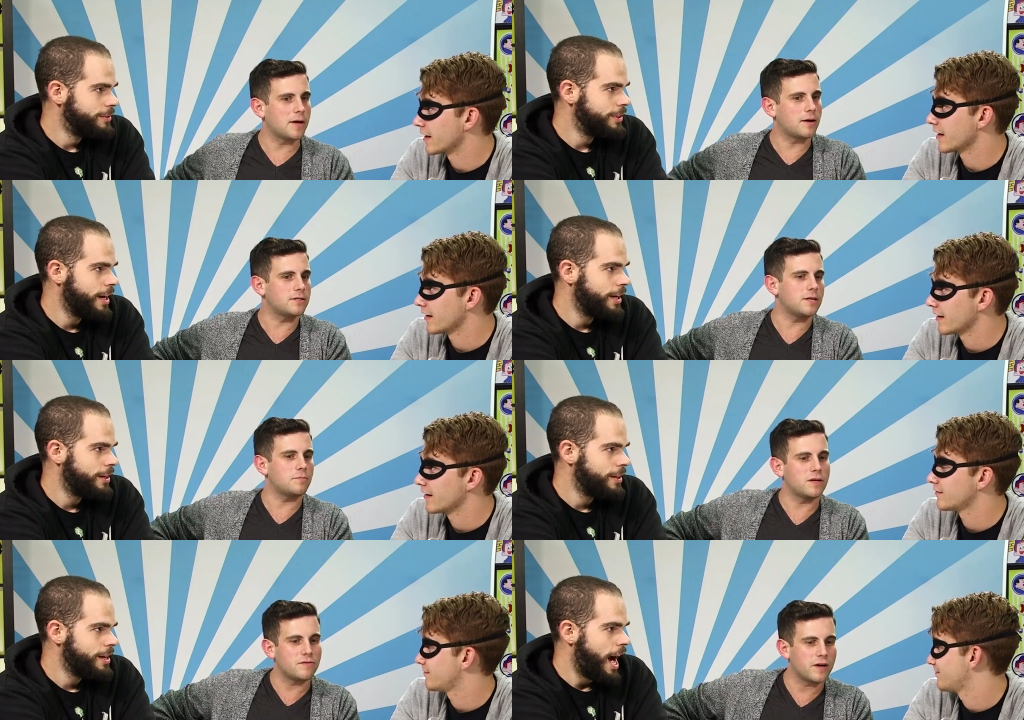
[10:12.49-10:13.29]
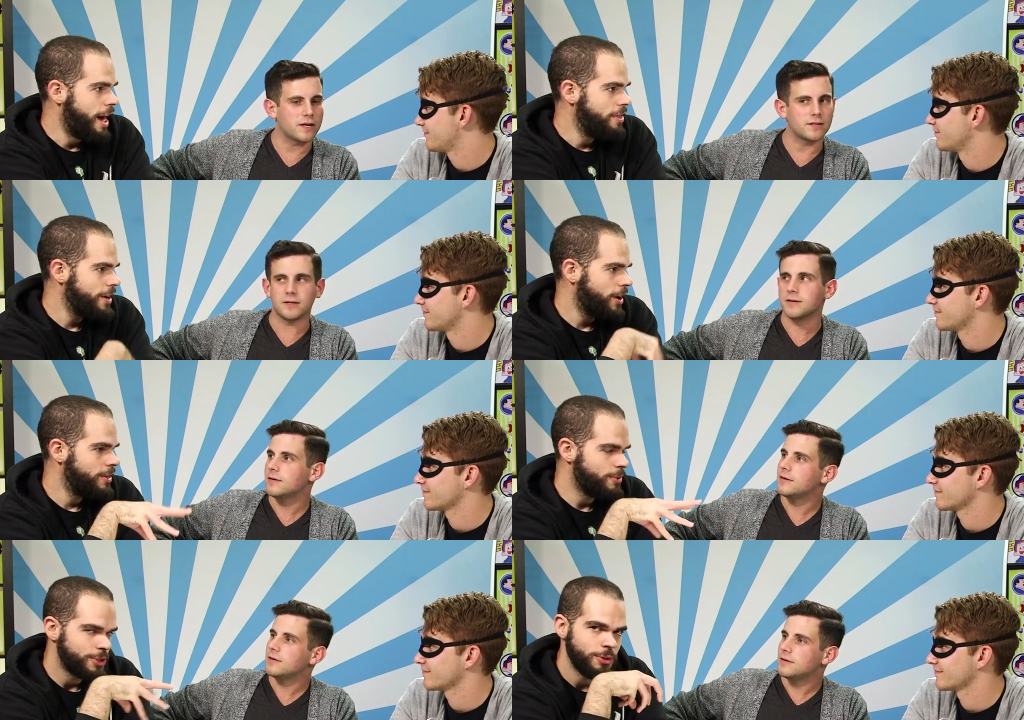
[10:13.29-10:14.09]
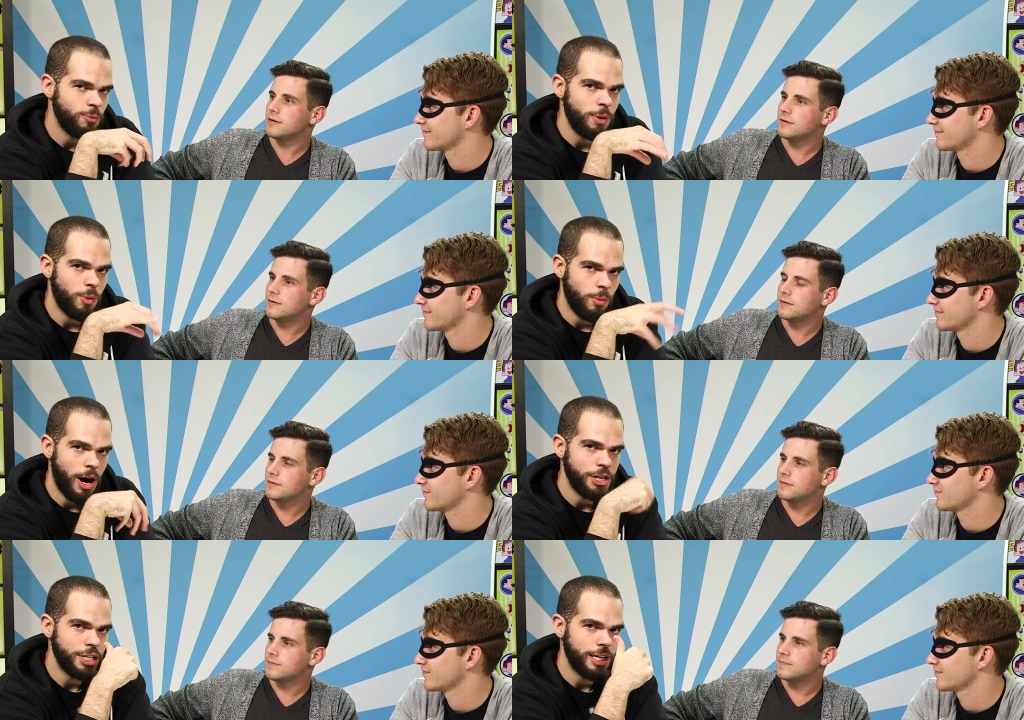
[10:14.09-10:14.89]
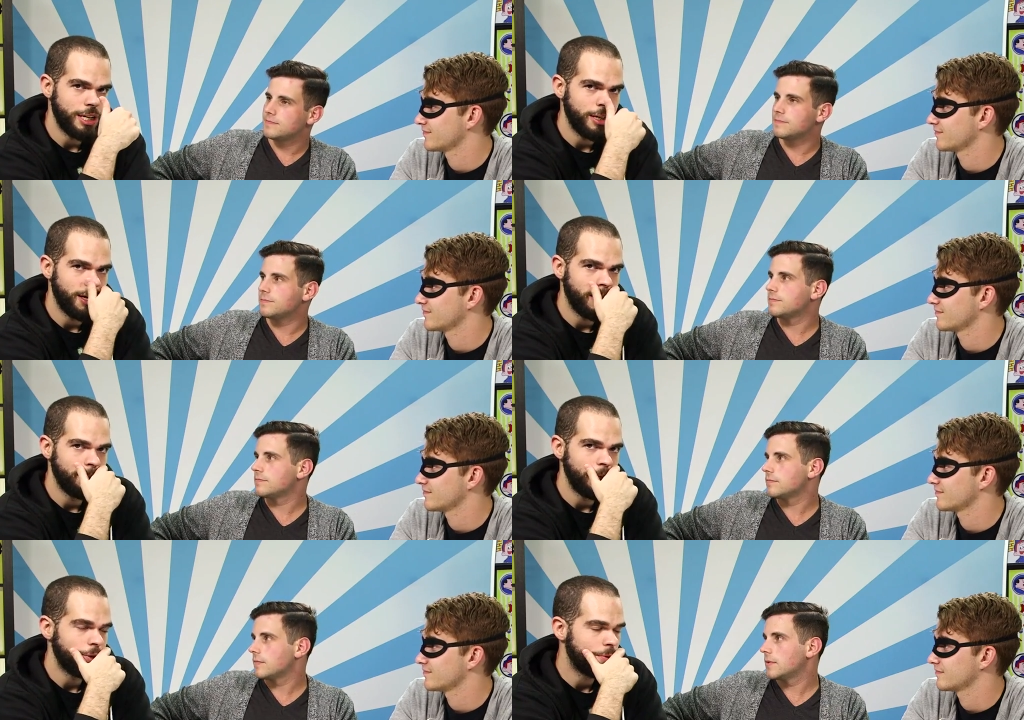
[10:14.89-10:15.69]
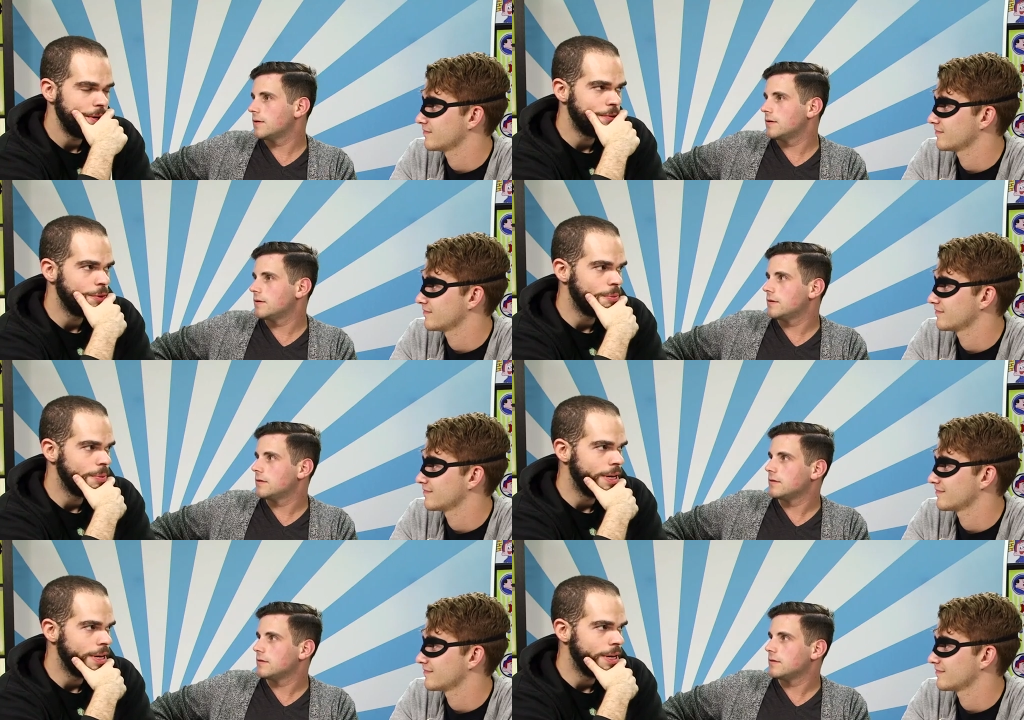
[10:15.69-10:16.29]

Speaker 1: was deeply, yeah. deeply affected. I think uh, there was a we were watching it um, in the green room,